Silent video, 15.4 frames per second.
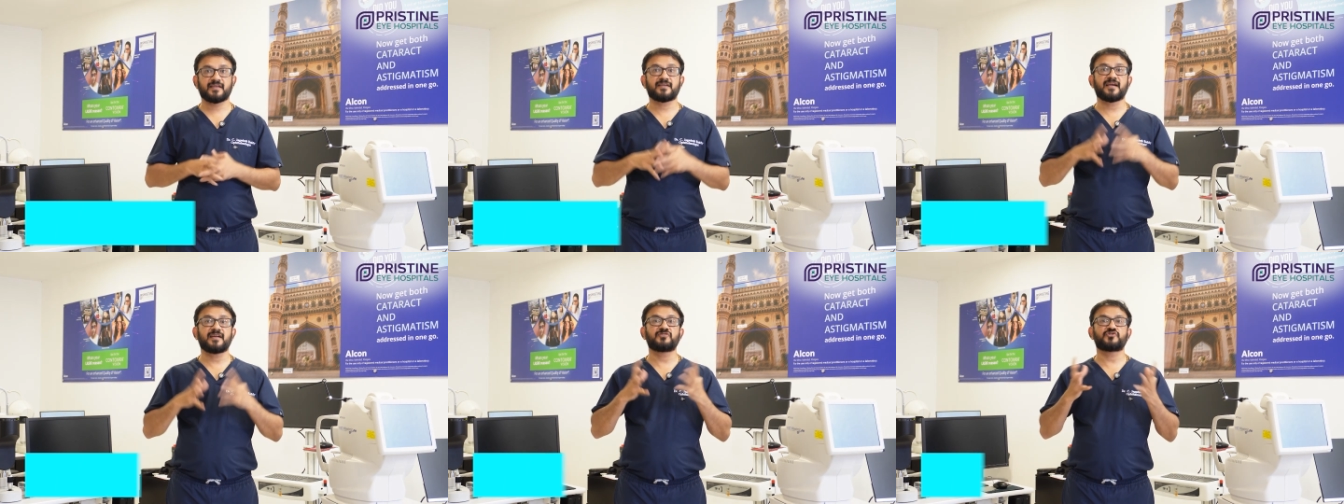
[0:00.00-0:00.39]

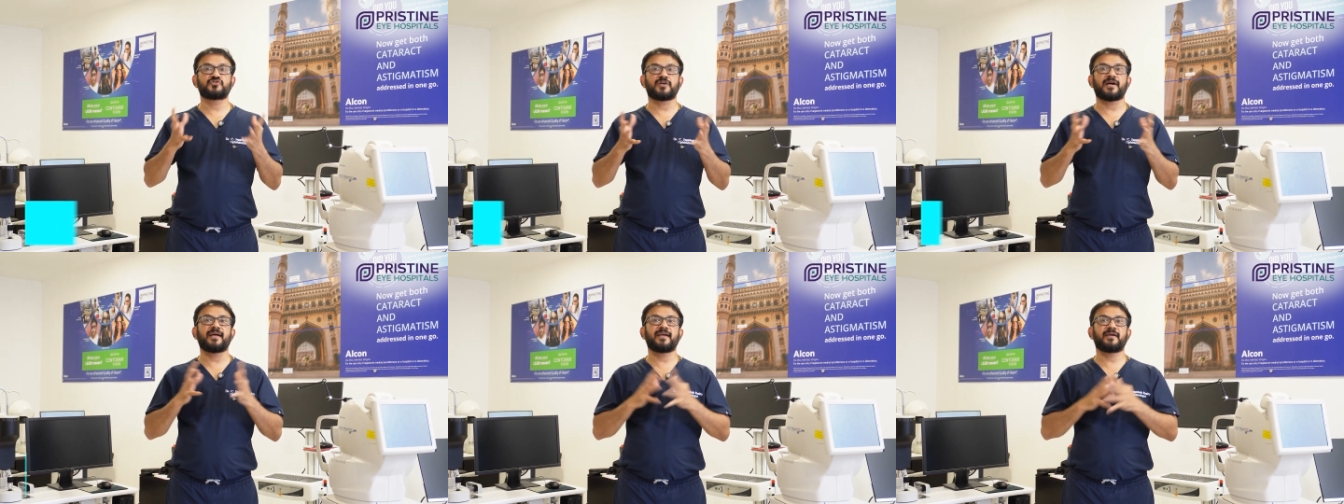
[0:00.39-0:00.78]
Can
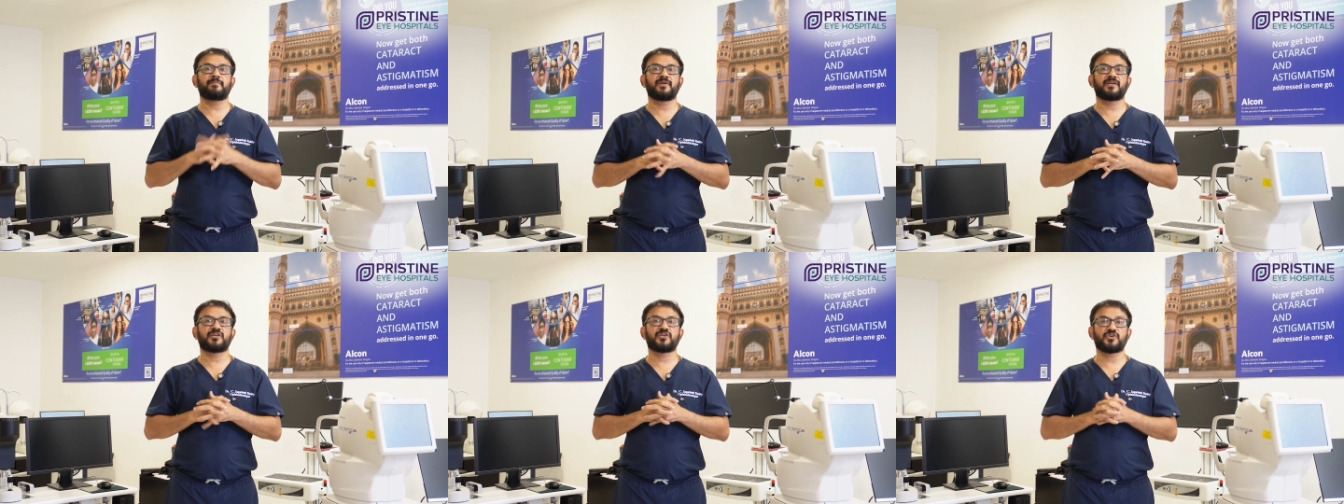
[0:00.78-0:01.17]
dry
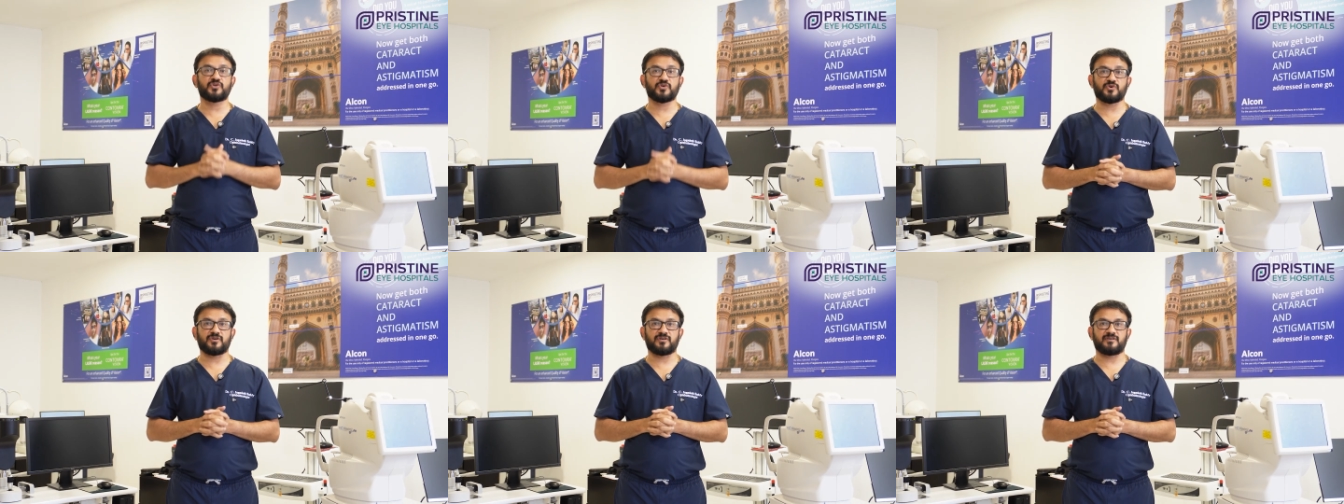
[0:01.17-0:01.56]
eye be
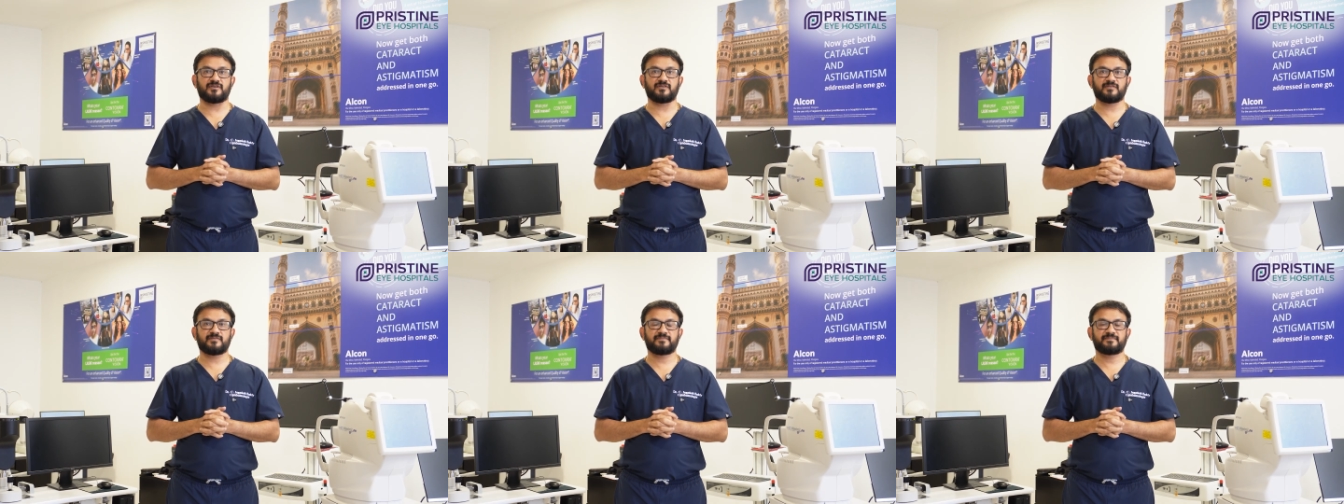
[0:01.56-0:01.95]

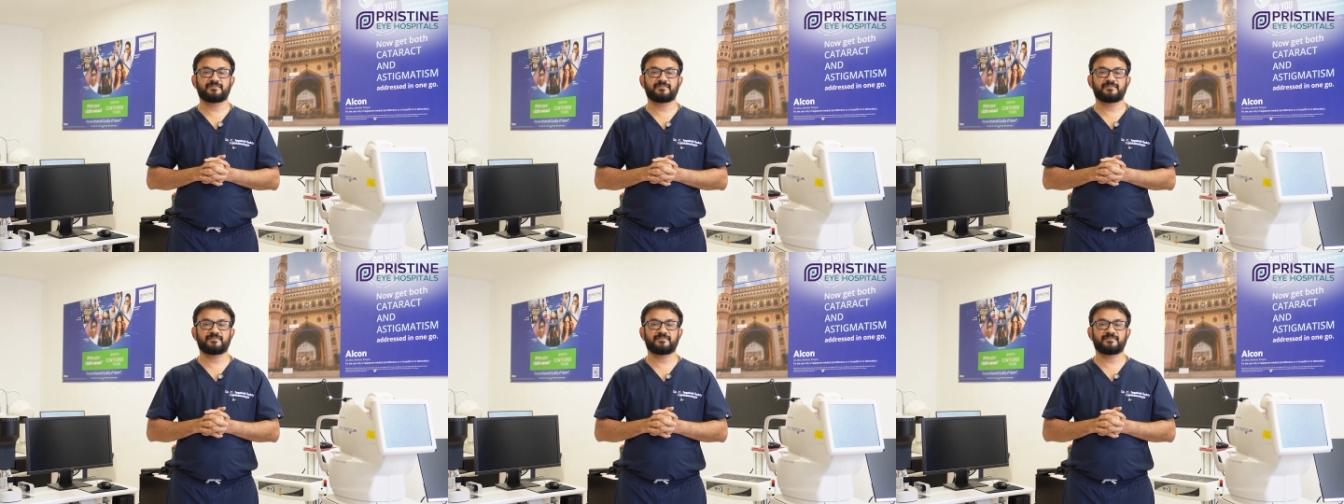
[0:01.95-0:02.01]
cured?